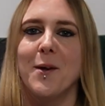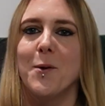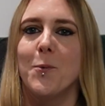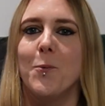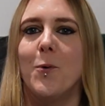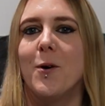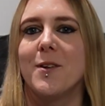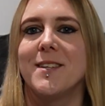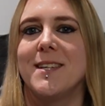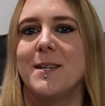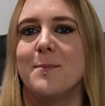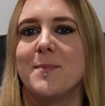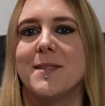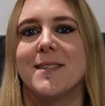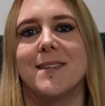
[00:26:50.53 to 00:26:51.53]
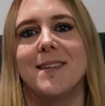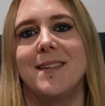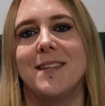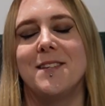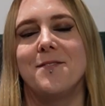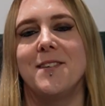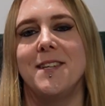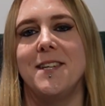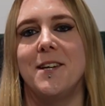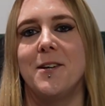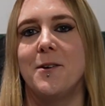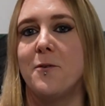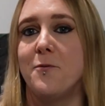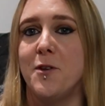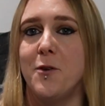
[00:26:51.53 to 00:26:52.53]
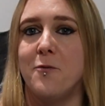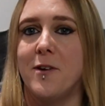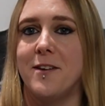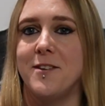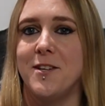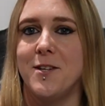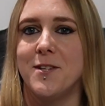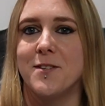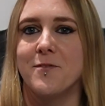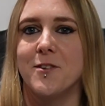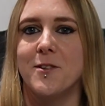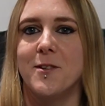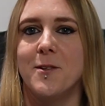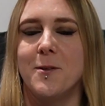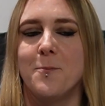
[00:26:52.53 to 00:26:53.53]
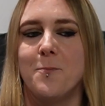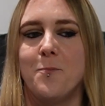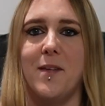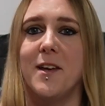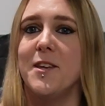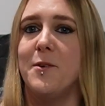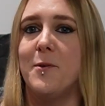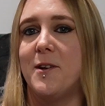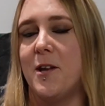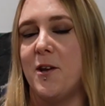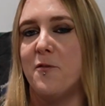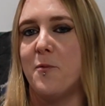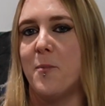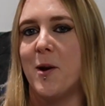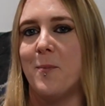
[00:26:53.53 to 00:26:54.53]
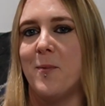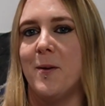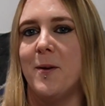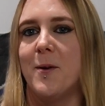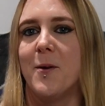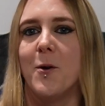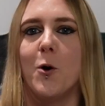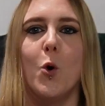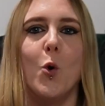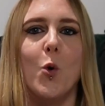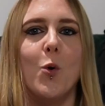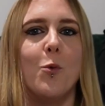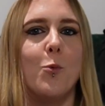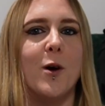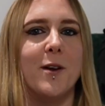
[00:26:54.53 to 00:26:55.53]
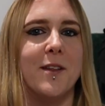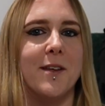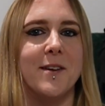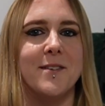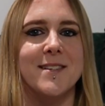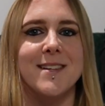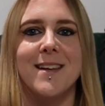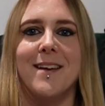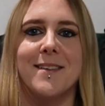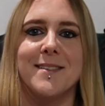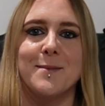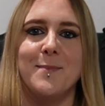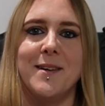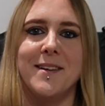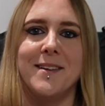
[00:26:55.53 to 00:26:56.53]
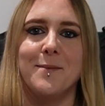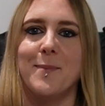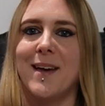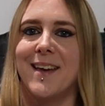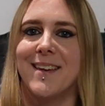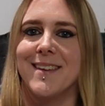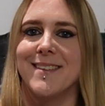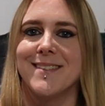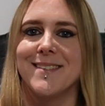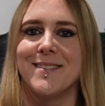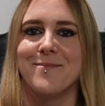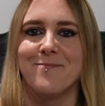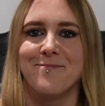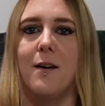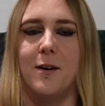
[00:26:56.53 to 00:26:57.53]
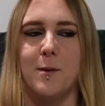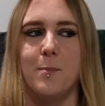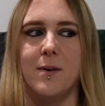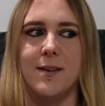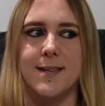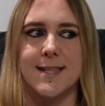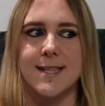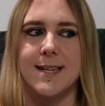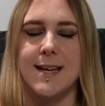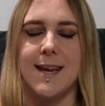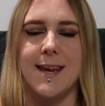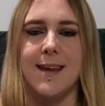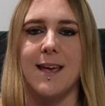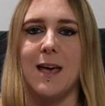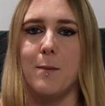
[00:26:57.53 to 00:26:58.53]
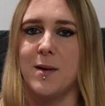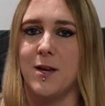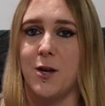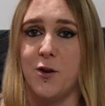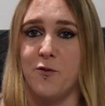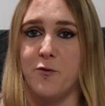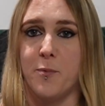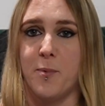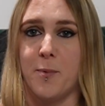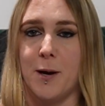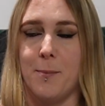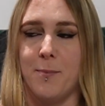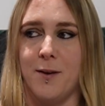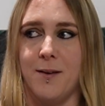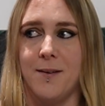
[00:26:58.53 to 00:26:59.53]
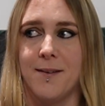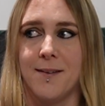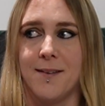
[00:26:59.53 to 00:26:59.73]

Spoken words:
what tips in this video have you found useful? Are you an over-prepper or one of those last-minute packers? I personally am an over-prepper,